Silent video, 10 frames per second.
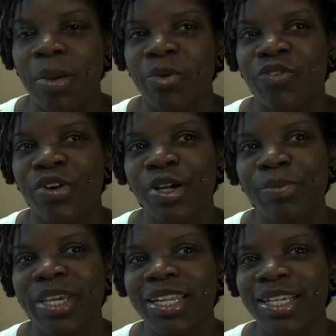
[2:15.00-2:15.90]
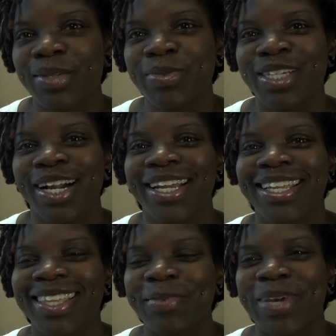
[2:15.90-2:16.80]
my preferred mediums are
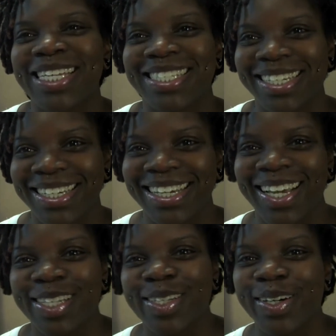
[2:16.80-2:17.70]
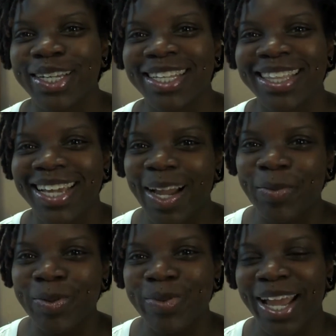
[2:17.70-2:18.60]
anything messy. So anything
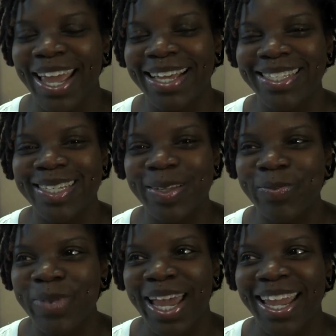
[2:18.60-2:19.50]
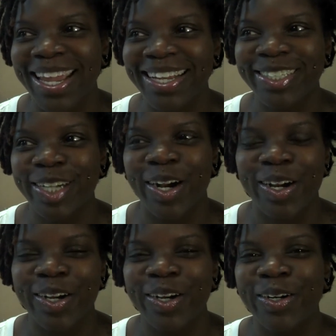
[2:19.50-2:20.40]
I can put my hands in, paint,
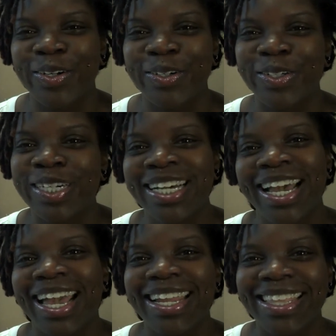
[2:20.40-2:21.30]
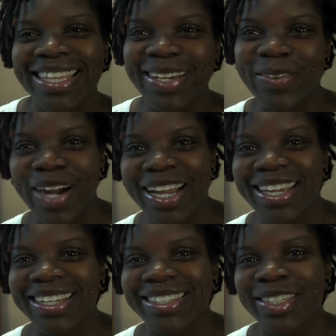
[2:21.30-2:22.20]
charcoal, anything where I
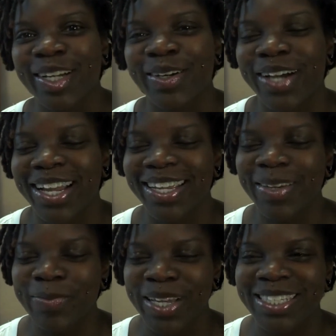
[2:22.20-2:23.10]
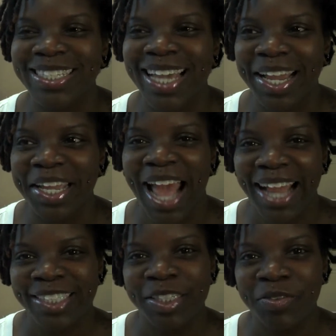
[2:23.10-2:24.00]
can, you know, I can get messy, I can
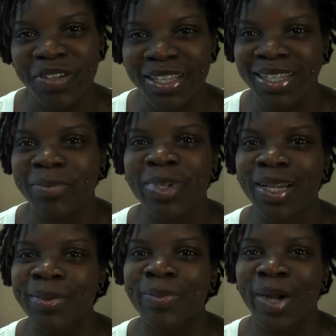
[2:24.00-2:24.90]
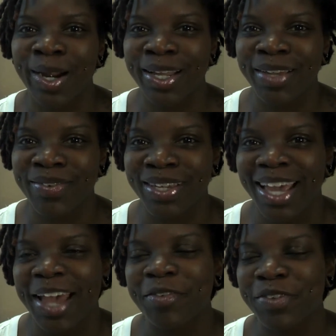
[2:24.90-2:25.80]
actually feel it, become a part of
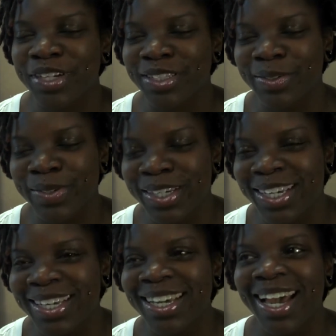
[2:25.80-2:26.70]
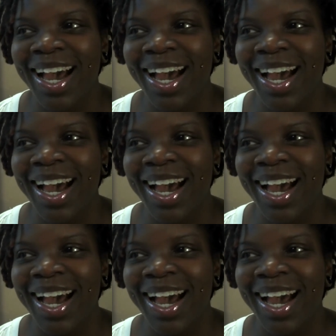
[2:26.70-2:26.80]
it, have fun doing it.